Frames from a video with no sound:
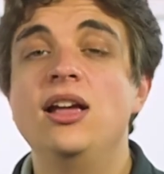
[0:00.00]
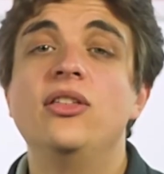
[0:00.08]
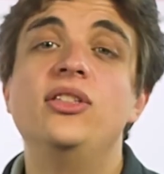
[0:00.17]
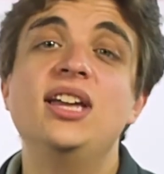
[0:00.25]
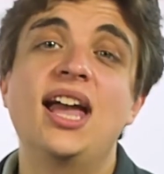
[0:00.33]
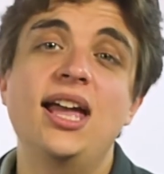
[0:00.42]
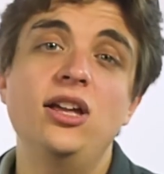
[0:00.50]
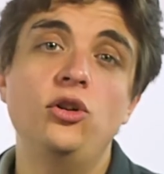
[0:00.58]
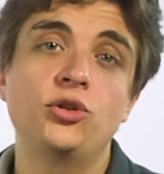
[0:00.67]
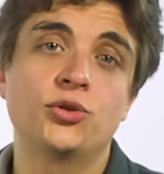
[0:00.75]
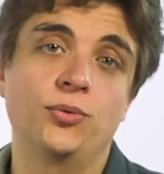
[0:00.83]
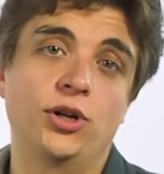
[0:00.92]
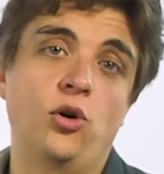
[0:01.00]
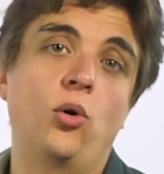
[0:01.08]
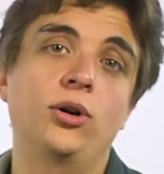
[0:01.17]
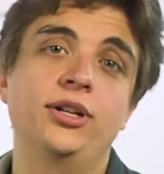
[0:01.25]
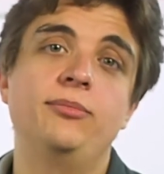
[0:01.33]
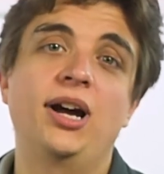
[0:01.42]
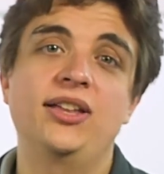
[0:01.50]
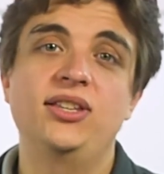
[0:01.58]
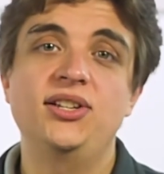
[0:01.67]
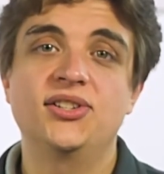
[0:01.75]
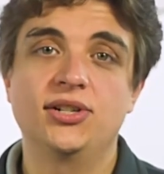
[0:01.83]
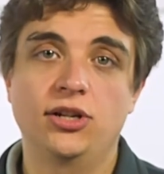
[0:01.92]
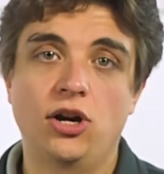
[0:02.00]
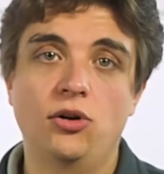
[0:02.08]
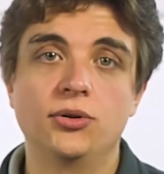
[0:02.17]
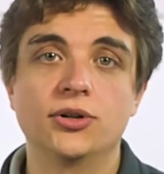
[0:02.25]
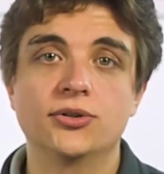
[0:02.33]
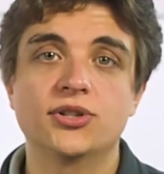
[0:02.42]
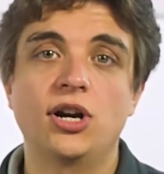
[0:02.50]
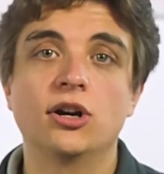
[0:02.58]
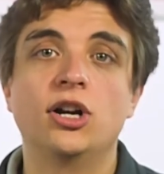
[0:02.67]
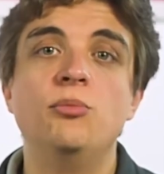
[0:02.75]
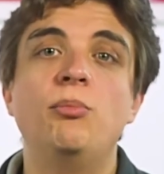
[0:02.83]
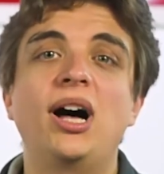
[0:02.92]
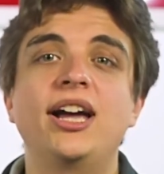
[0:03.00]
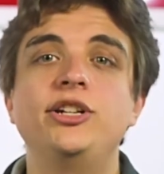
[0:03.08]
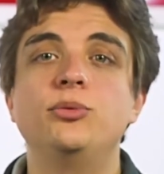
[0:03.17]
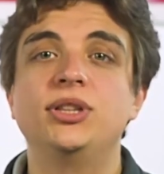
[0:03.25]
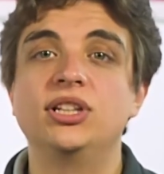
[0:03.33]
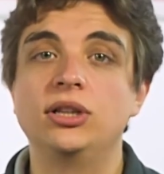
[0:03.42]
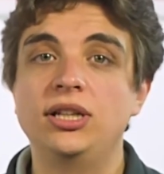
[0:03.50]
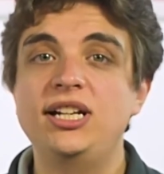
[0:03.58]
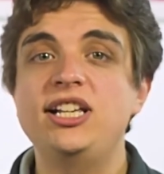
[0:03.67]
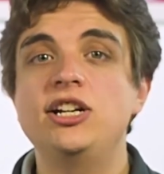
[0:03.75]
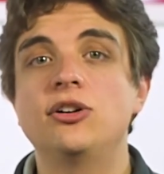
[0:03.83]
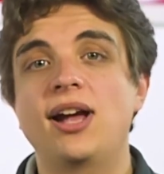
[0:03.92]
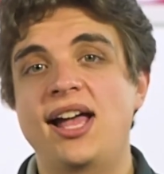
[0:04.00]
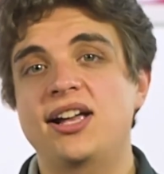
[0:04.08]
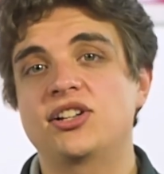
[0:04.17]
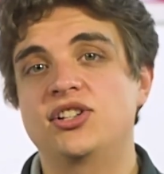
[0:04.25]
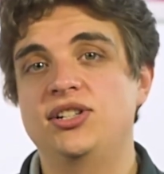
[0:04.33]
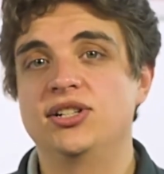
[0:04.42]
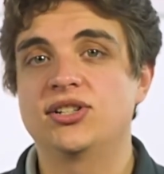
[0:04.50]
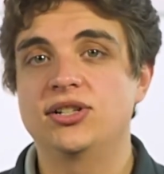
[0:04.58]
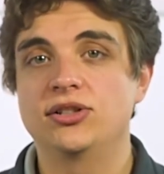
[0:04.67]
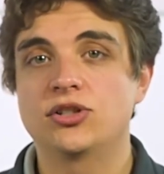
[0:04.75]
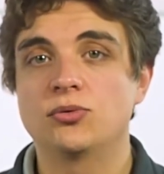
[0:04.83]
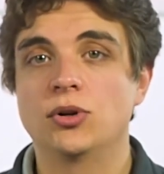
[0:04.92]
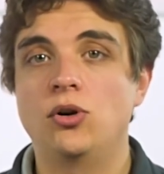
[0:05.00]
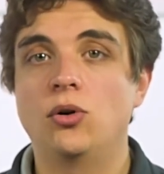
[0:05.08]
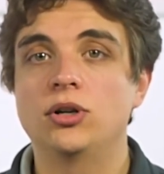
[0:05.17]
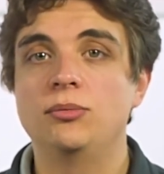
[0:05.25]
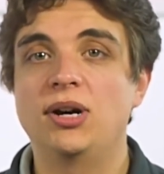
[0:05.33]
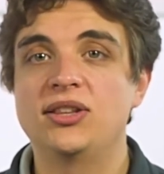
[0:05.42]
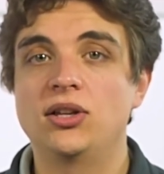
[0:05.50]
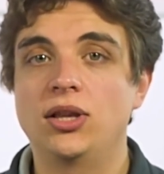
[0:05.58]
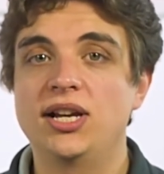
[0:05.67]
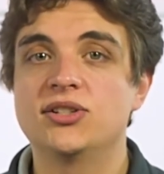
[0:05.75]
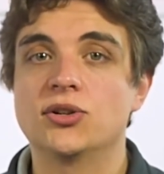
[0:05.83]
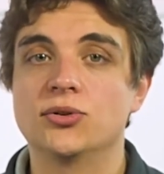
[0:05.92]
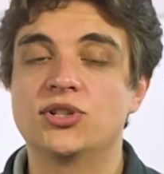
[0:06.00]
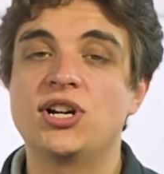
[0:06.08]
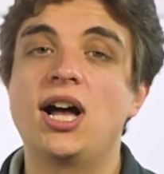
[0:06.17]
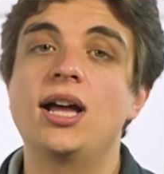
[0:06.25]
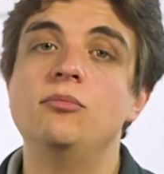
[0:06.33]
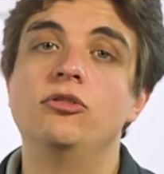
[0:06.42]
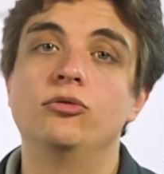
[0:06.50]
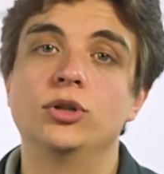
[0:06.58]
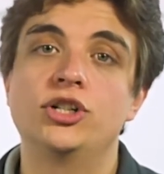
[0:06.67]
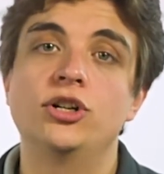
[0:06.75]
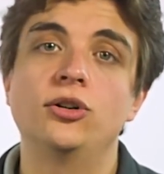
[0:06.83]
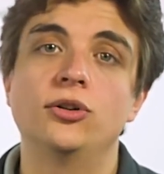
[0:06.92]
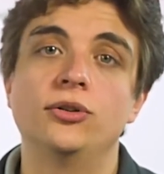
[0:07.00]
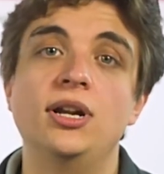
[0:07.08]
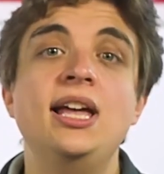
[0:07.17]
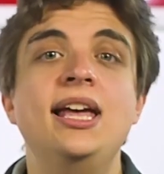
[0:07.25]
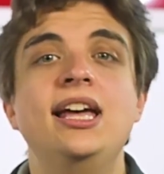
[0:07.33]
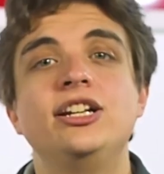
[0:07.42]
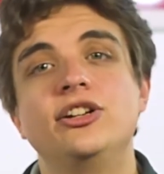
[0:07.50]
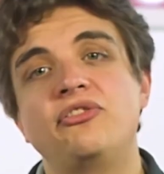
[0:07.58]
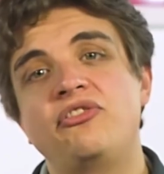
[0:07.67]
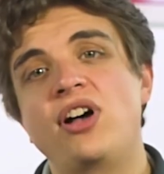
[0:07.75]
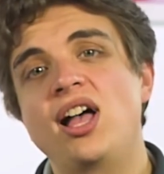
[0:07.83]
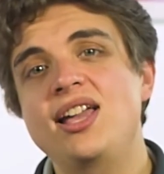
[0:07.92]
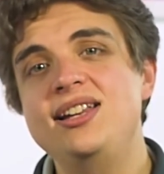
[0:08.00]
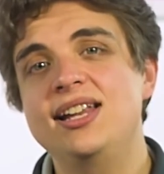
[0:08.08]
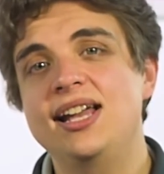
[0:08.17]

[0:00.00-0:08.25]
The angles recorded by these encoders are combined with the linear x distance recorded by the laser's time of return to find